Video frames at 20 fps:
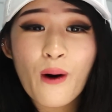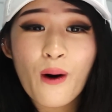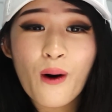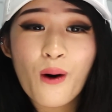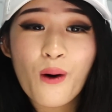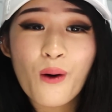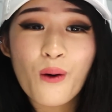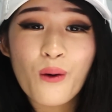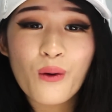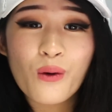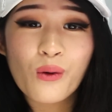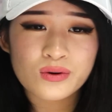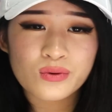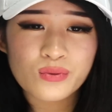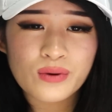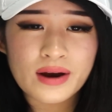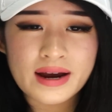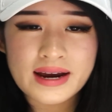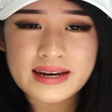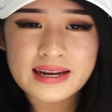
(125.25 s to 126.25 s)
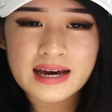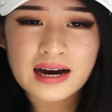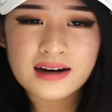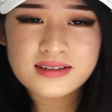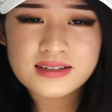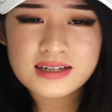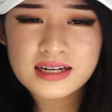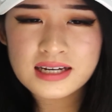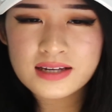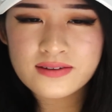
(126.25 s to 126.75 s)
Oh, wait,
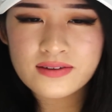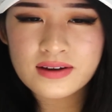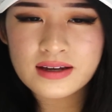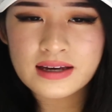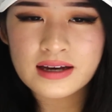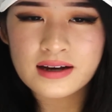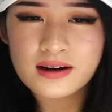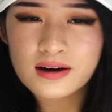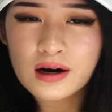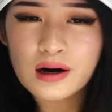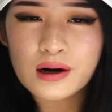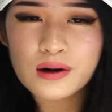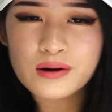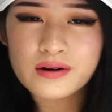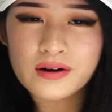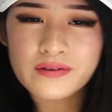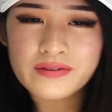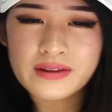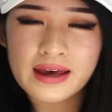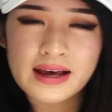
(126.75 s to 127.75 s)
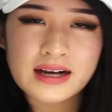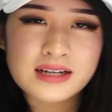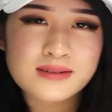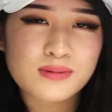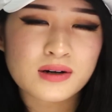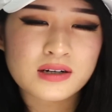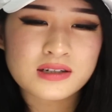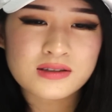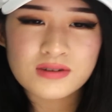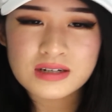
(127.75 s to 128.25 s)
how did I even get a hold of the
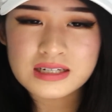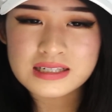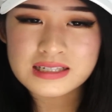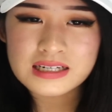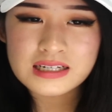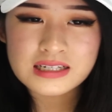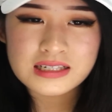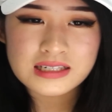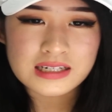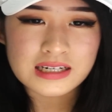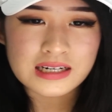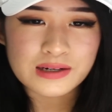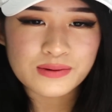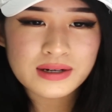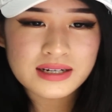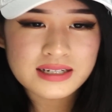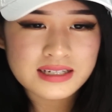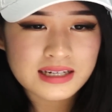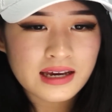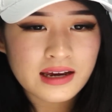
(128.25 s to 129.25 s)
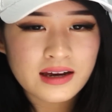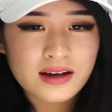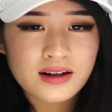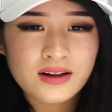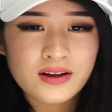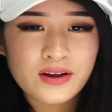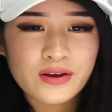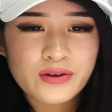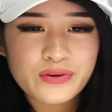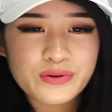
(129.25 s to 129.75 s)
Xbox 360? What?
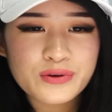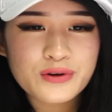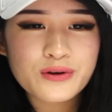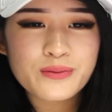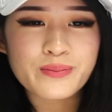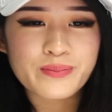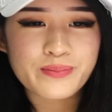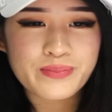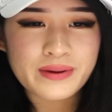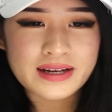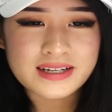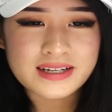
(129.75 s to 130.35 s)
You